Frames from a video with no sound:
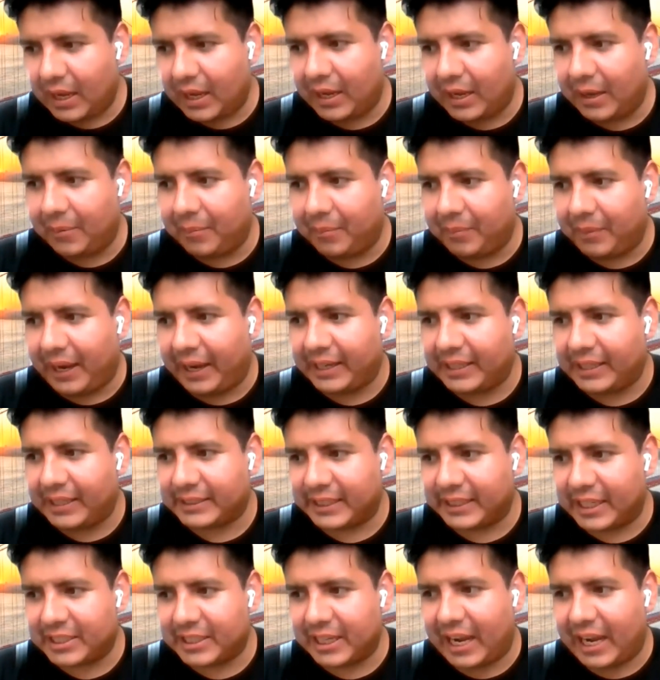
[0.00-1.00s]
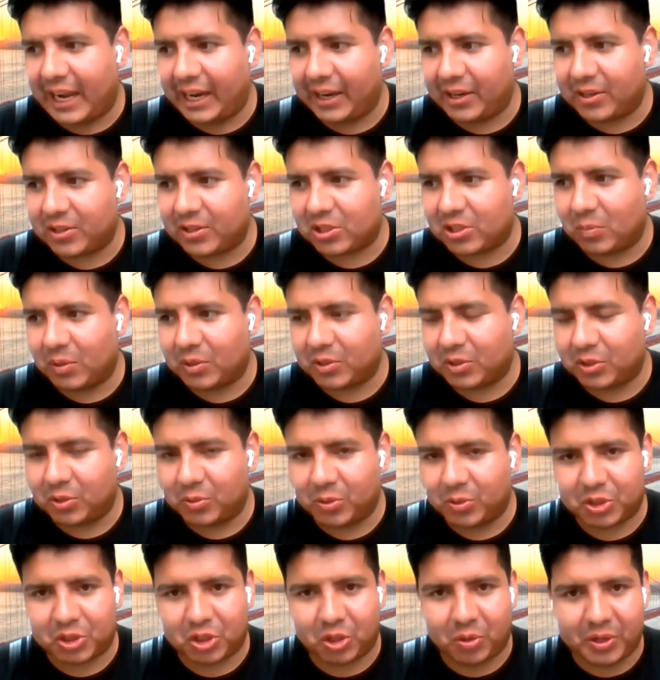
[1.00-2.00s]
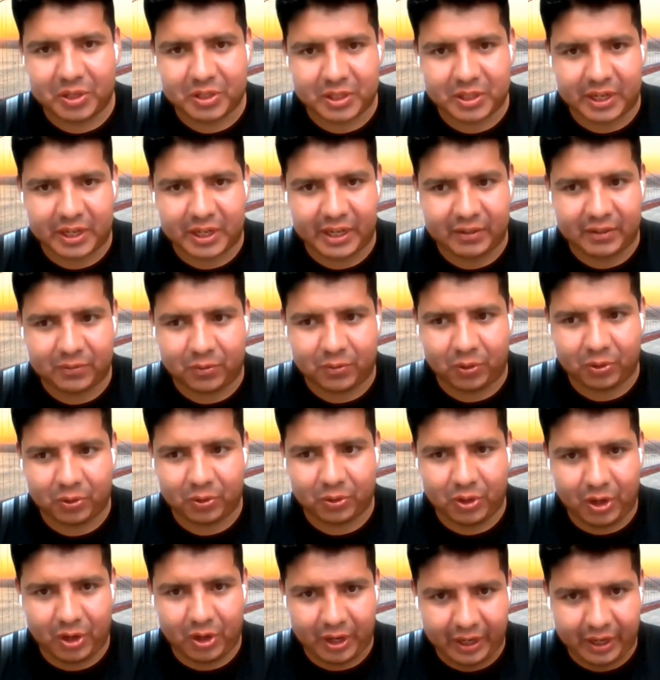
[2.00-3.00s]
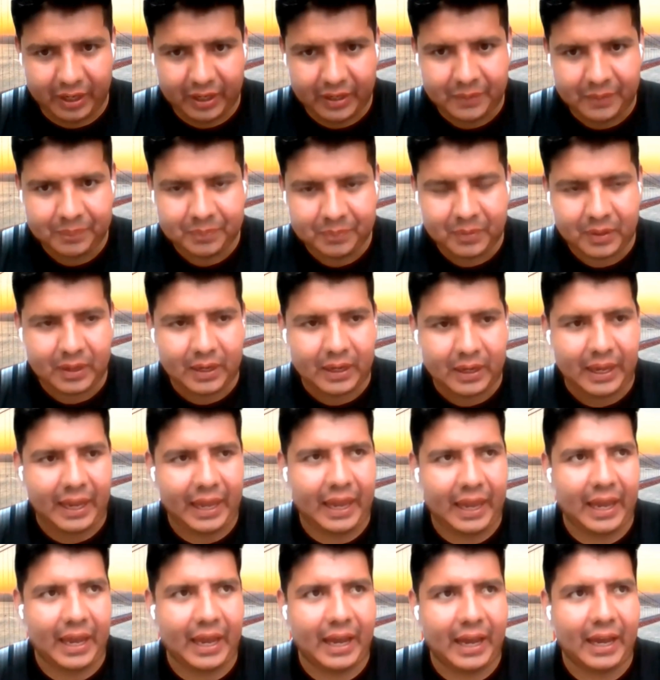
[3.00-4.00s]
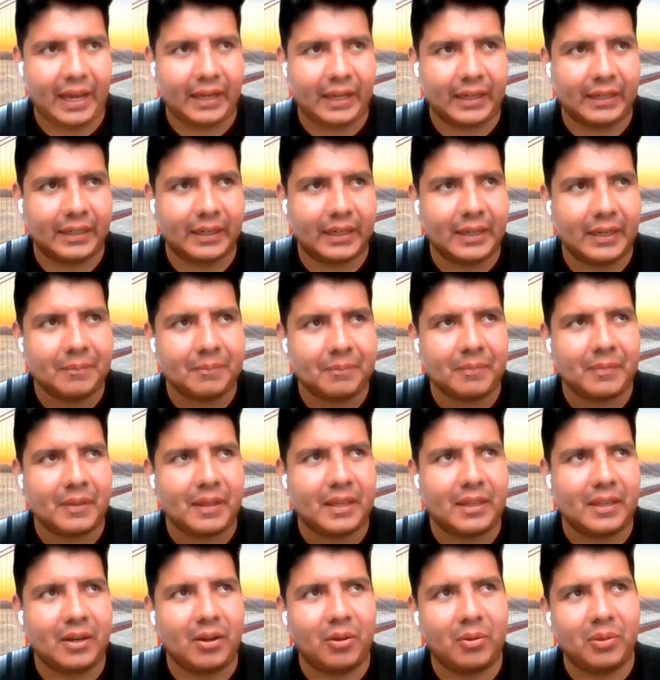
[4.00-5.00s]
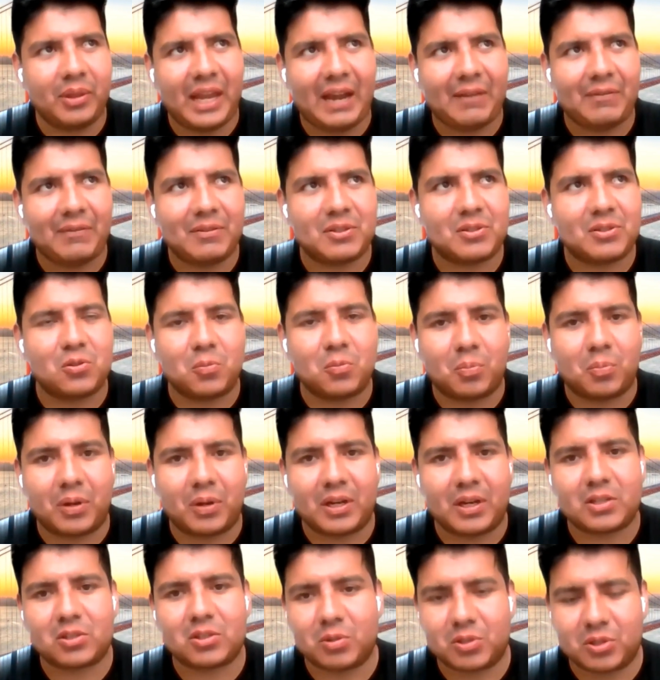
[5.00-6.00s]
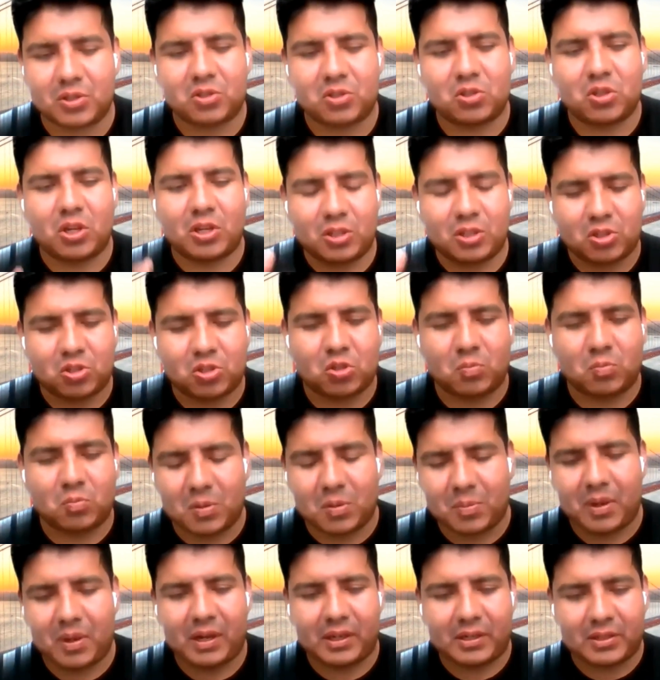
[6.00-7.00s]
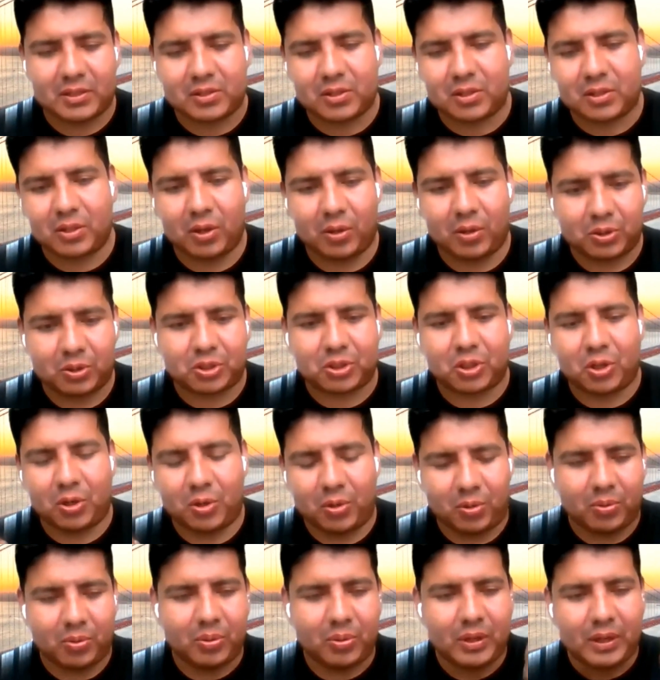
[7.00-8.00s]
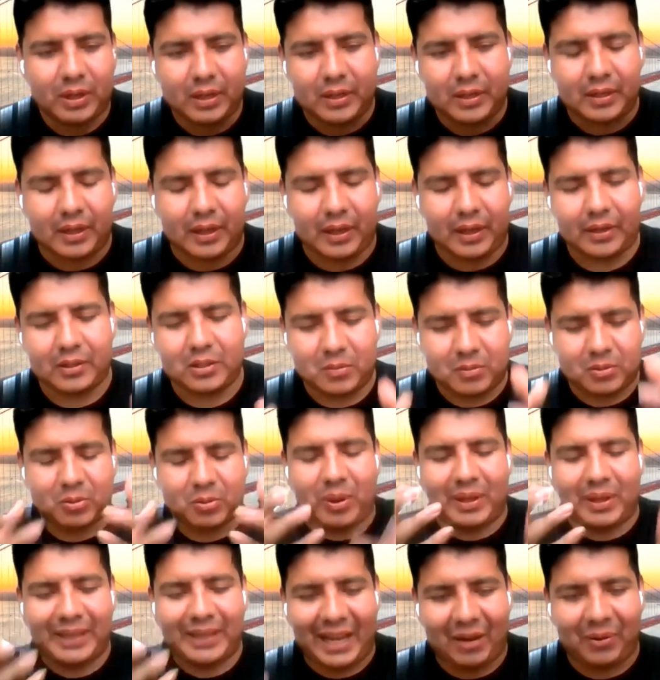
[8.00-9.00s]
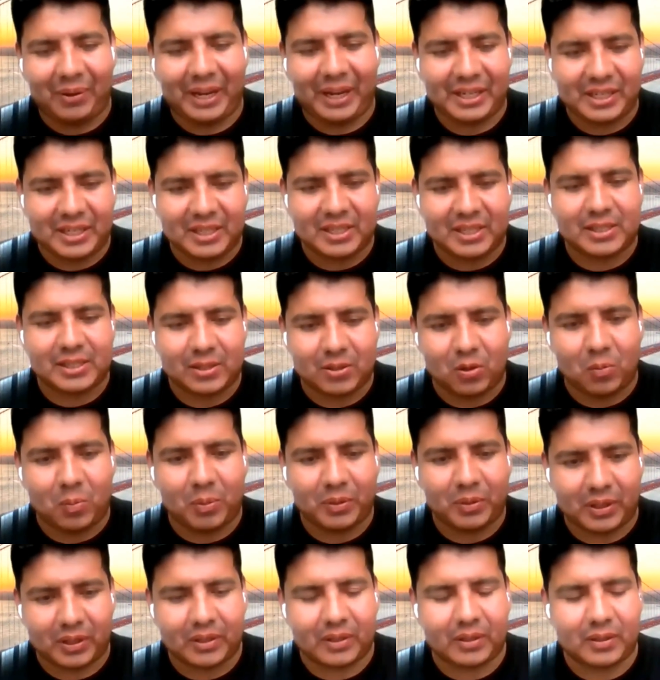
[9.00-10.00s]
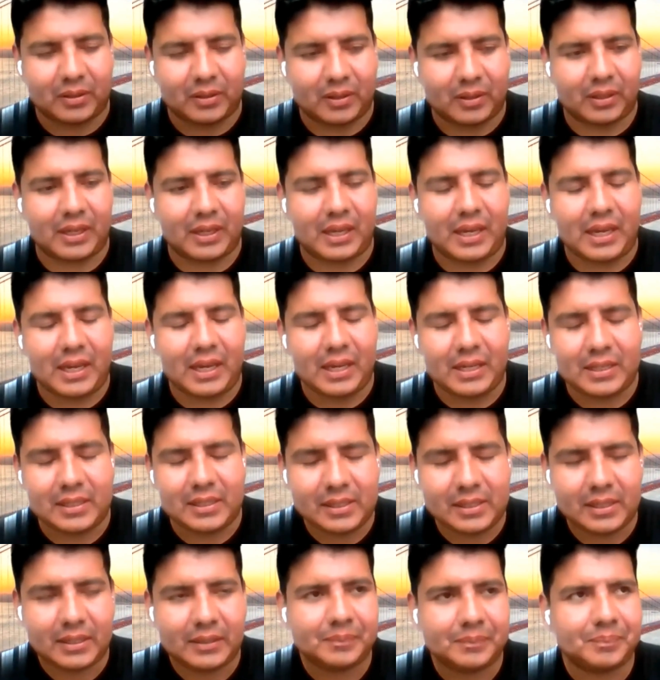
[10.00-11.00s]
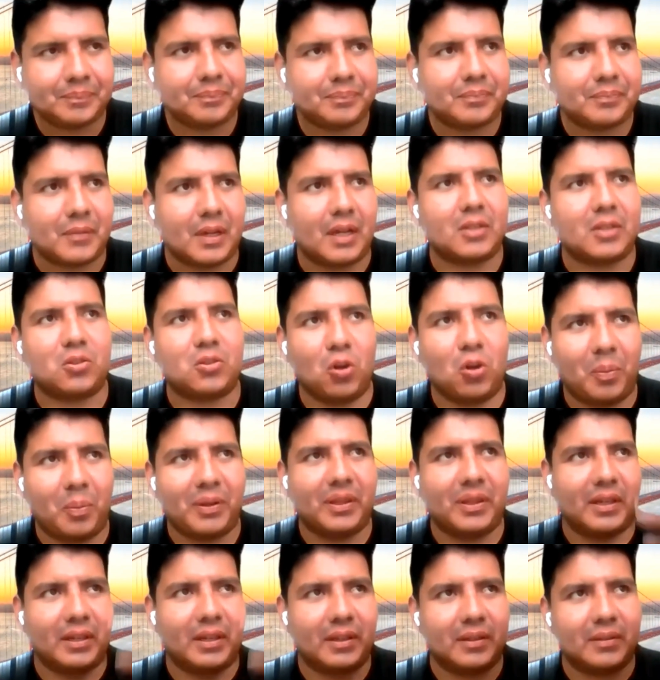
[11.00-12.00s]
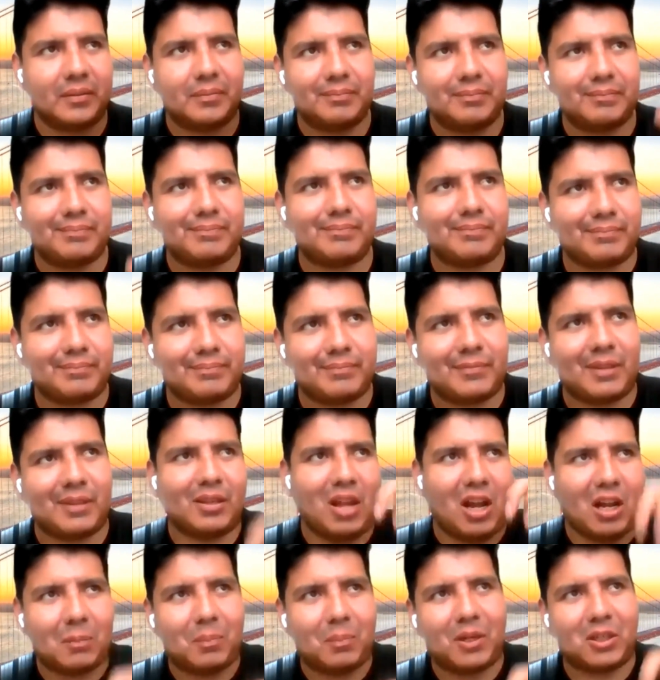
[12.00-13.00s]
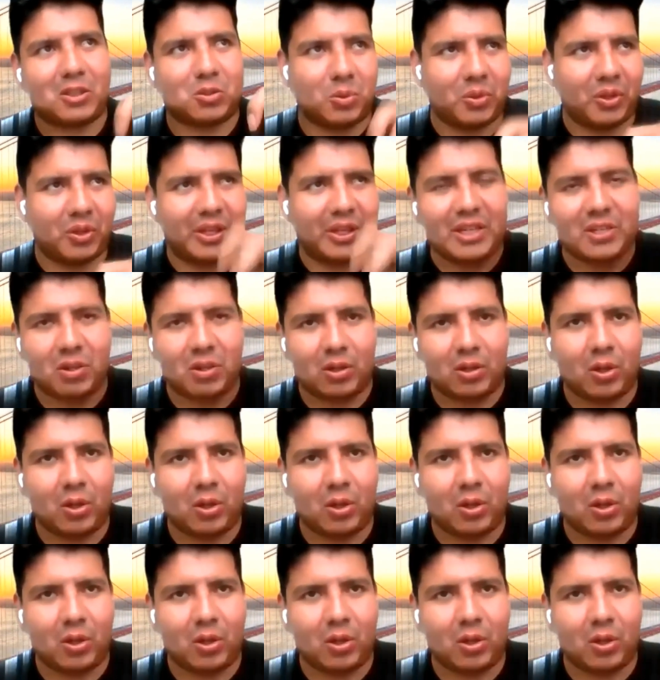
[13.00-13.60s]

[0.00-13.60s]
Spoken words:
I decided to hire someone to do a showing today at 4:30, and they have a Supra, so it's a super box to go show, to allow agents to open the keys, not to open the lockbox for the